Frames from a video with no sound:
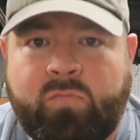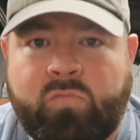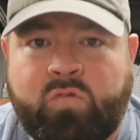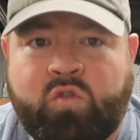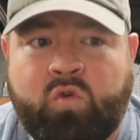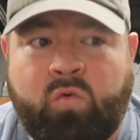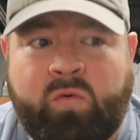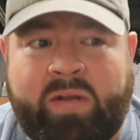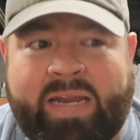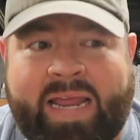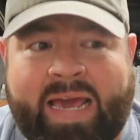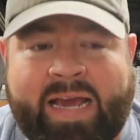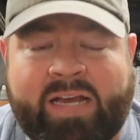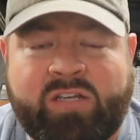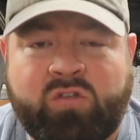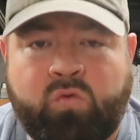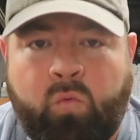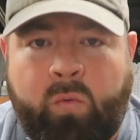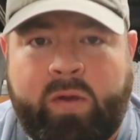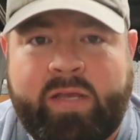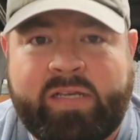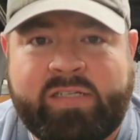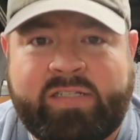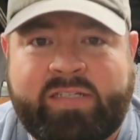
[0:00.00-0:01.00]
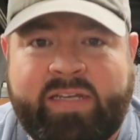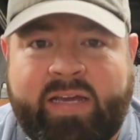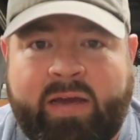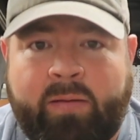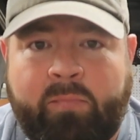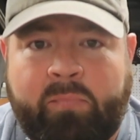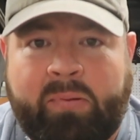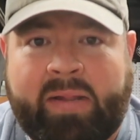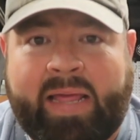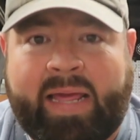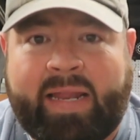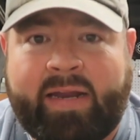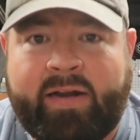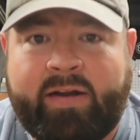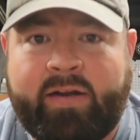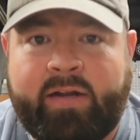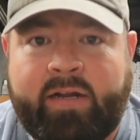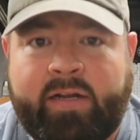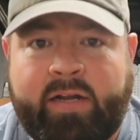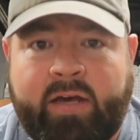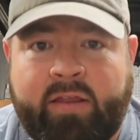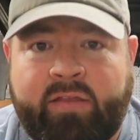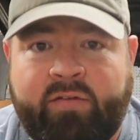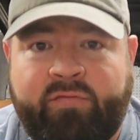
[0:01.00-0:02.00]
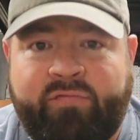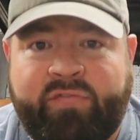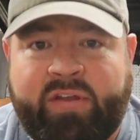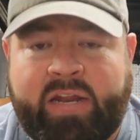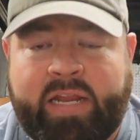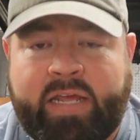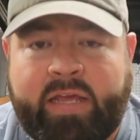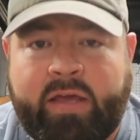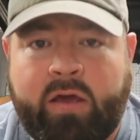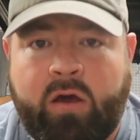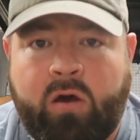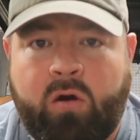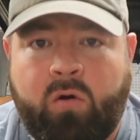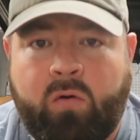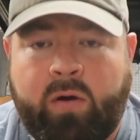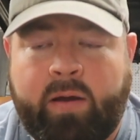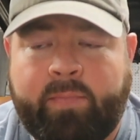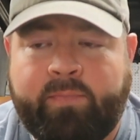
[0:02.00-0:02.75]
So next Wednesday I'm planning another video.